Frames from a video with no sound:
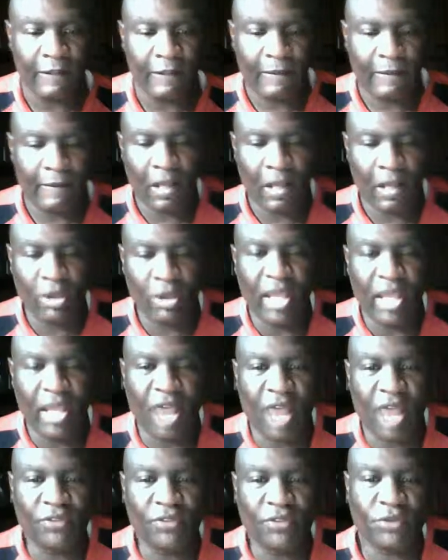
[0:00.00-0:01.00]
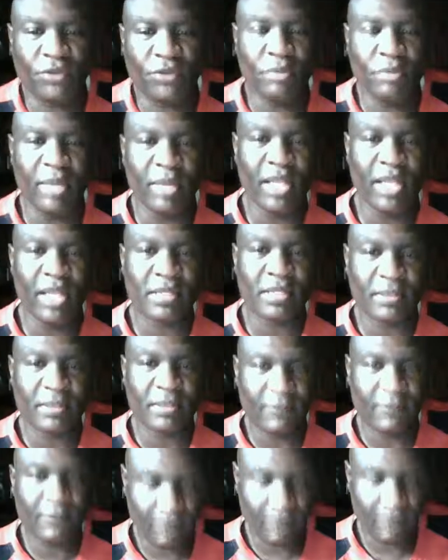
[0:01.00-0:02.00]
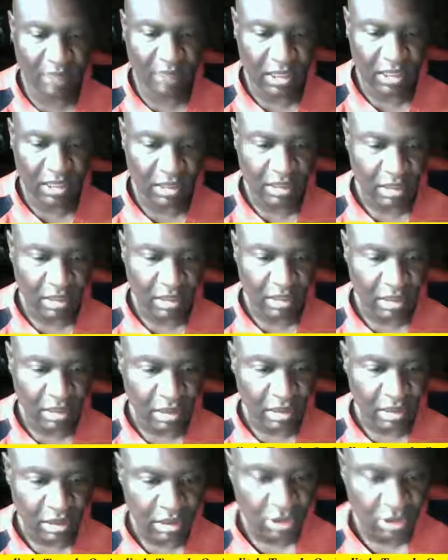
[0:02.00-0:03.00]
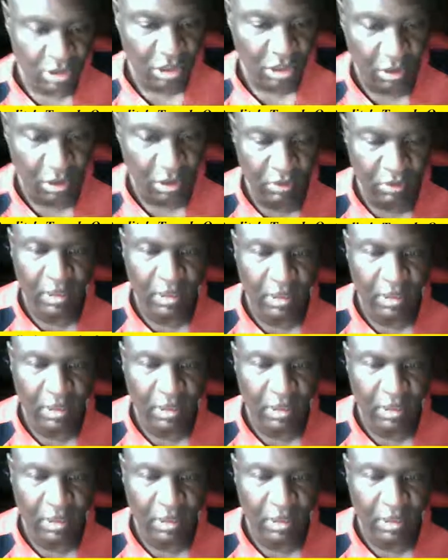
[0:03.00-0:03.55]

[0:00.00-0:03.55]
I only have a few minutes, so